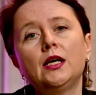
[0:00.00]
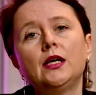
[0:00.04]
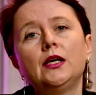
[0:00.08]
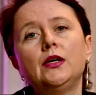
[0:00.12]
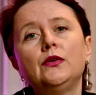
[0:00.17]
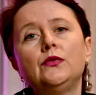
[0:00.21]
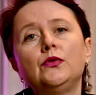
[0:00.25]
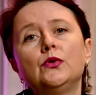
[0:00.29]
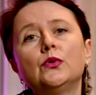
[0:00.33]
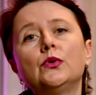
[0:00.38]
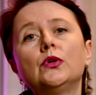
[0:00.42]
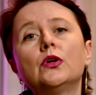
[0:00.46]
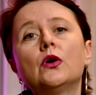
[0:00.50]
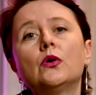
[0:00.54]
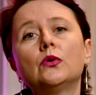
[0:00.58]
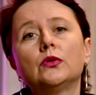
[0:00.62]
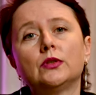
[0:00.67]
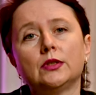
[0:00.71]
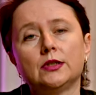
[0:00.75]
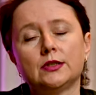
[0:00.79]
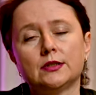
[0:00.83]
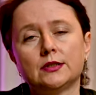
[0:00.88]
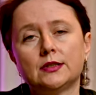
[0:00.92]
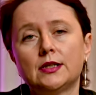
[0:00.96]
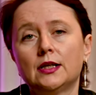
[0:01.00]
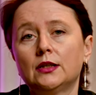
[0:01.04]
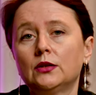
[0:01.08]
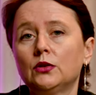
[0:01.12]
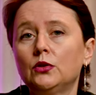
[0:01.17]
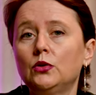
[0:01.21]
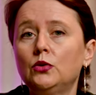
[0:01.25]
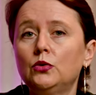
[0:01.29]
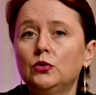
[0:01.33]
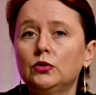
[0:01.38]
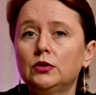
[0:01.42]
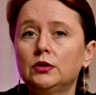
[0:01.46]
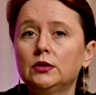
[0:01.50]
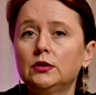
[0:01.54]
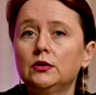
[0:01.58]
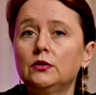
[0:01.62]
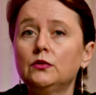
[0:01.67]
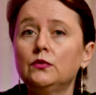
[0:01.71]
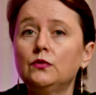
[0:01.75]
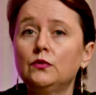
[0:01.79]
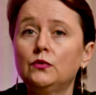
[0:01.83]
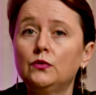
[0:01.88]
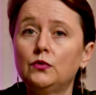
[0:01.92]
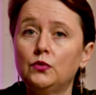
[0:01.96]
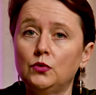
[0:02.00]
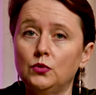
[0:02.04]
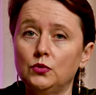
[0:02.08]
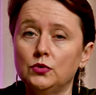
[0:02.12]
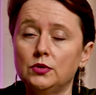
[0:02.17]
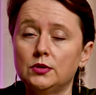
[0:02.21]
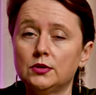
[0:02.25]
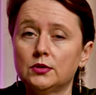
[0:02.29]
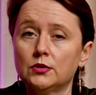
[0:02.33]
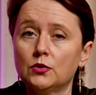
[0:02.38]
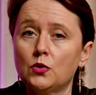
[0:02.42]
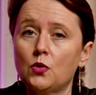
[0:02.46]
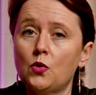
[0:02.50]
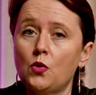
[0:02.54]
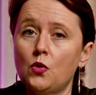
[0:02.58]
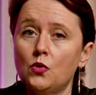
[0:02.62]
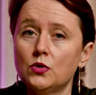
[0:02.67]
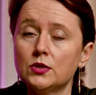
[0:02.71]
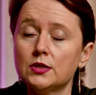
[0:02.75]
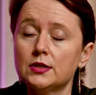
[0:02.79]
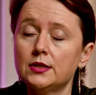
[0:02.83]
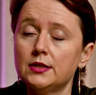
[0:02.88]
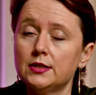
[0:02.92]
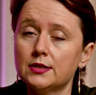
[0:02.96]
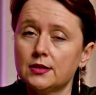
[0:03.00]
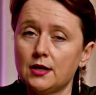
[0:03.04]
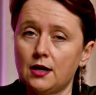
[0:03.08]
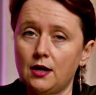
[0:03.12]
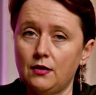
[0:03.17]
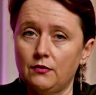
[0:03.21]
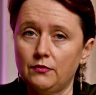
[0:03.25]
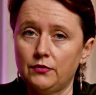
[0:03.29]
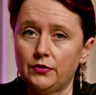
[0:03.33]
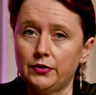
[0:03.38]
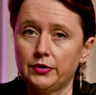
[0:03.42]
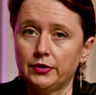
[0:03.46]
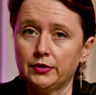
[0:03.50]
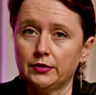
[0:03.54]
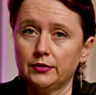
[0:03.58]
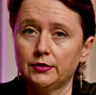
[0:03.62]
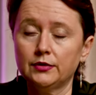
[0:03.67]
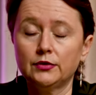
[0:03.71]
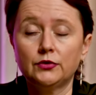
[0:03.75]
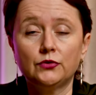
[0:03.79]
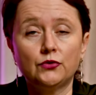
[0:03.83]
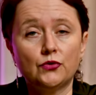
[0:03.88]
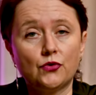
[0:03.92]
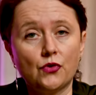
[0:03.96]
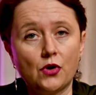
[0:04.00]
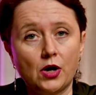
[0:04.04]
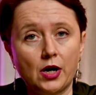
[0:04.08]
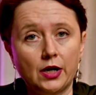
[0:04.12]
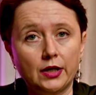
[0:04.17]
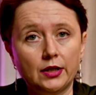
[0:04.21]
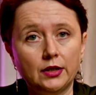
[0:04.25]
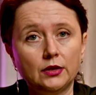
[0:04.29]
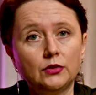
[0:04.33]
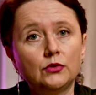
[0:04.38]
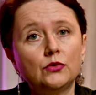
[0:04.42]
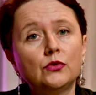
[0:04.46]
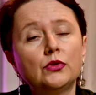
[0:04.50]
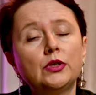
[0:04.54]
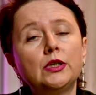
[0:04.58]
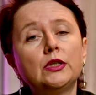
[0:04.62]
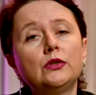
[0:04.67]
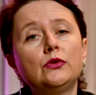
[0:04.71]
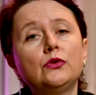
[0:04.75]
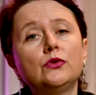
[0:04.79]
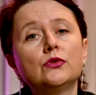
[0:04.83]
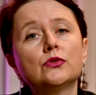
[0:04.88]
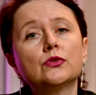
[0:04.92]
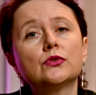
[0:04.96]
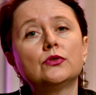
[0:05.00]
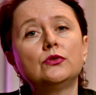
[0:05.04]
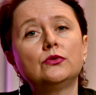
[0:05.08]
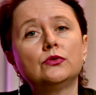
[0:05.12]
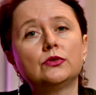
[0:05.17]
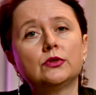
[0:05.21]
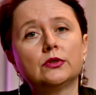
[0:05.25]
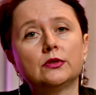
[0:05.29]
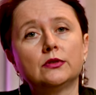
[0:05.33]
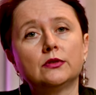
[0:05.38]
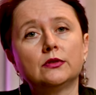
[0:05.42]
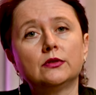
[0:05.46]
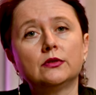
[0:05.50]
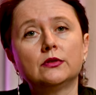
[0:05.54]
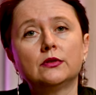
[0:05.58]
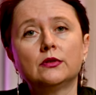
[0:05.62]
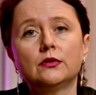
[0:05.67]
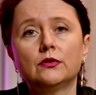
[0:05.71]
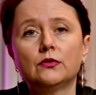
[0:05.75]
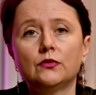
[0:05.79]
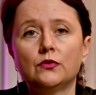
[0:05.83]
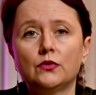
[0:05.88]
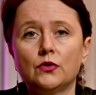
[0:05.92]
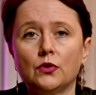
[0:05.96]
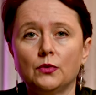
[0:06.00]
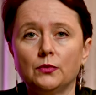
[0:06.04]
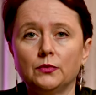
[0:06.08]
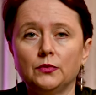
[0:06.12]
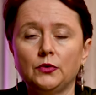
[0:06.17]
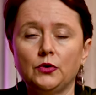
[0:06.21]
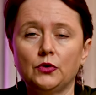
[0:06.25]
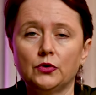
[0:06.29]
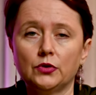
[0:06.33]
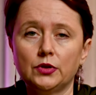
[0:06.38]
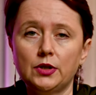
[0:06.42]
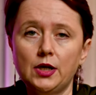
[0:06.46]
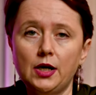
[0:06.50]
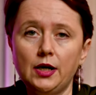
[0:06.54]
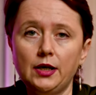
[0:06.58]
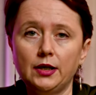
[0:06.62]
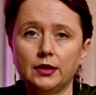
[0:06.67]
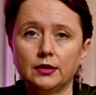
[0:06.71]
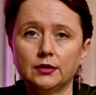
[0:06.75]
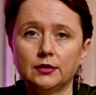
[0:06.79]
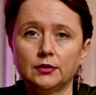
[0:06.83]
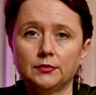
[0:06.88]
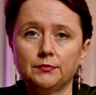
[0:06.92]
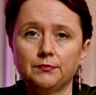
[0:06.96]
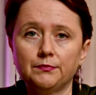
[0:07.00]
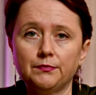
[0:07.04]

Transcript: If you notice that gluten foods cause discomfort, try to reduce gluten from your diet.